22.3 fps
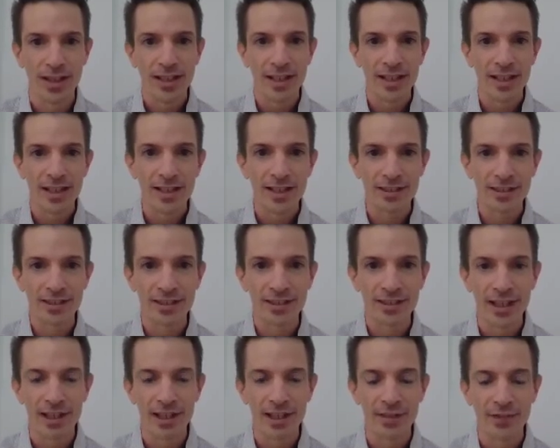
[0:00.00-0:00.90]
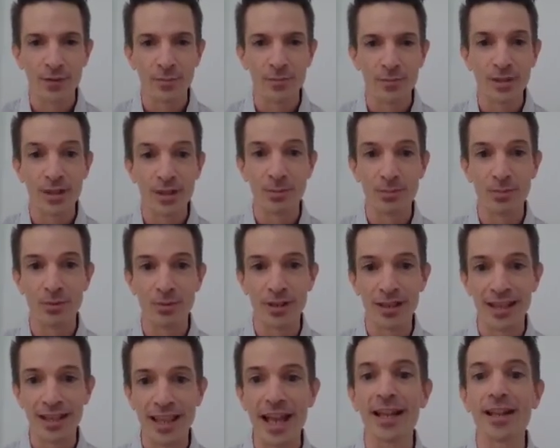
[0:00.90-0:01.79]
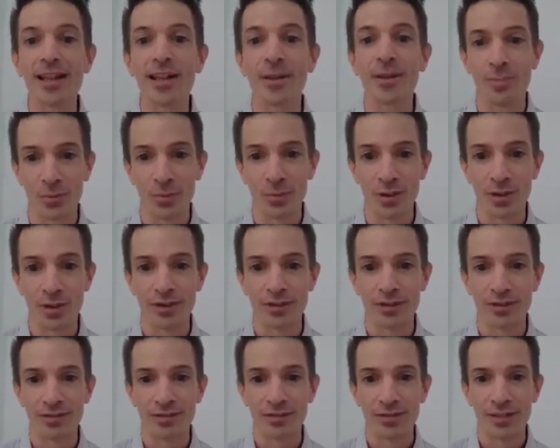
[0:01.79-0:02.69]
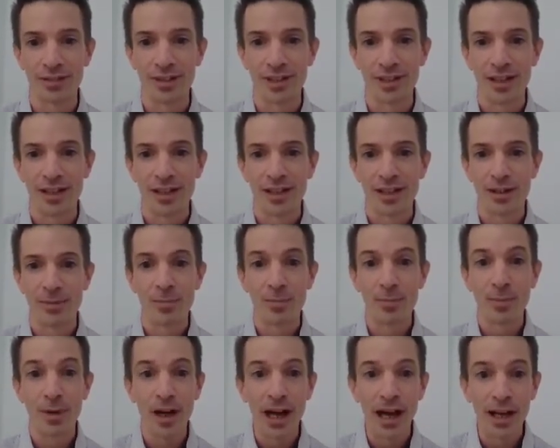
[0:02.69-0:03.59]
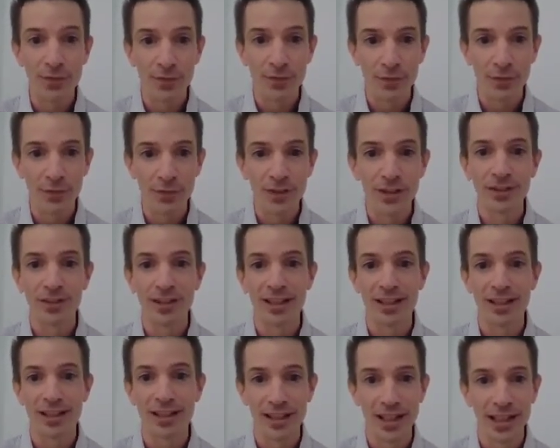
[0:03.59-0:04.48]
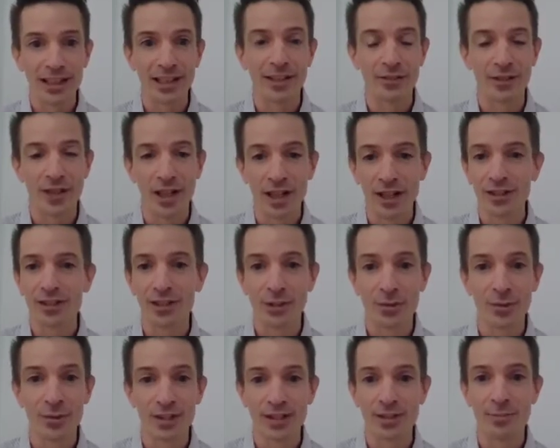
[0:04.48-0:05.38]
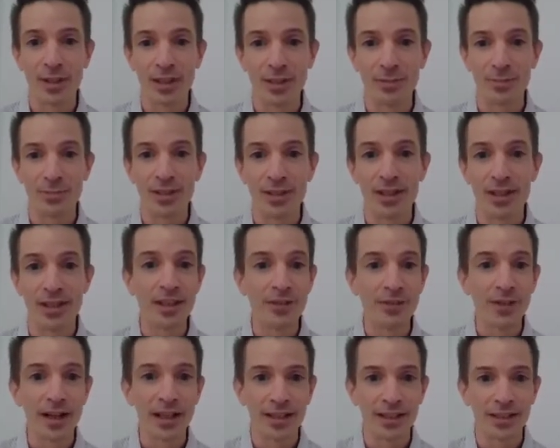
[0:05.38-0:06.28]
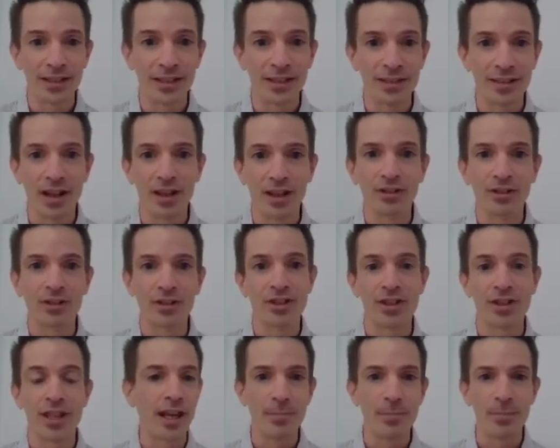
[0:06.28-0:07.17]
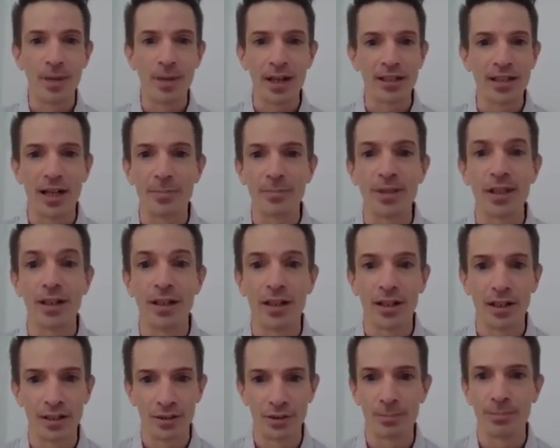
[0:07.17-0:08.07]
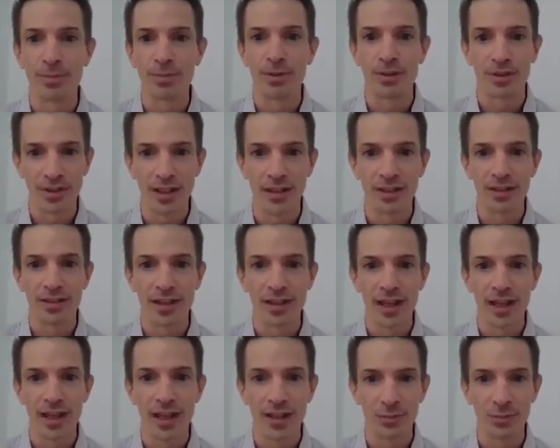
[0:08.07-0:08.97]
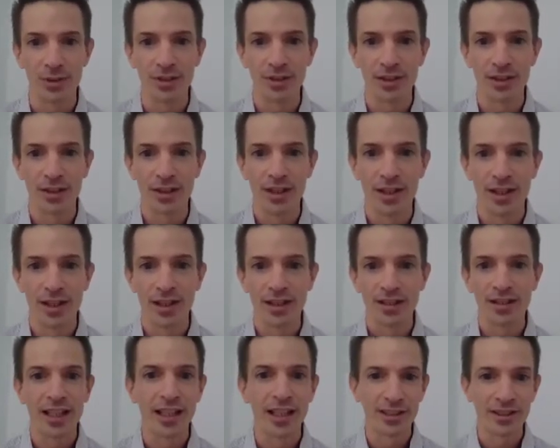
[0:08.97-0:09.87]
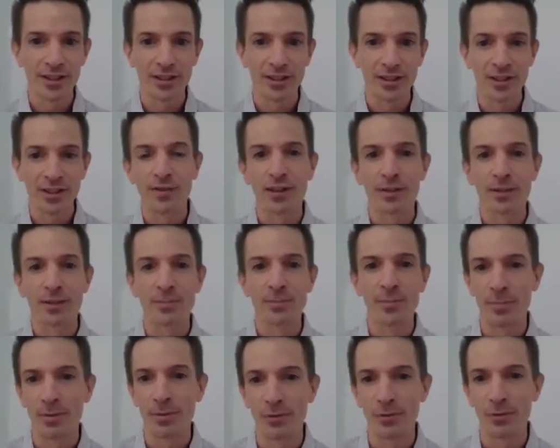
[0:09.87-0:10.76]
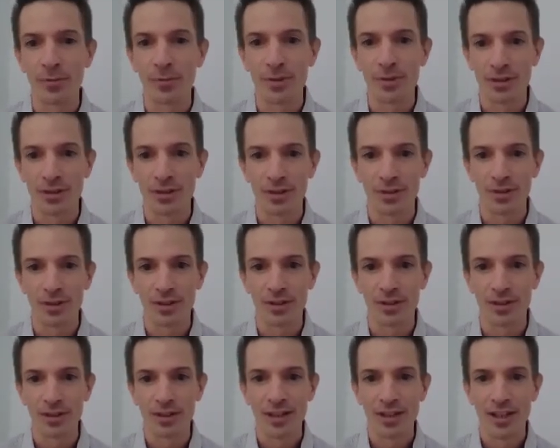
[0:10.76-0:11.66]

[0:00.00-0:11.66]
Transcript: Is it safe for me to bring that up in work? I feel like a negative consequence might be if I acknowledge that I might not be 100% at work, that's going to affect my performance score.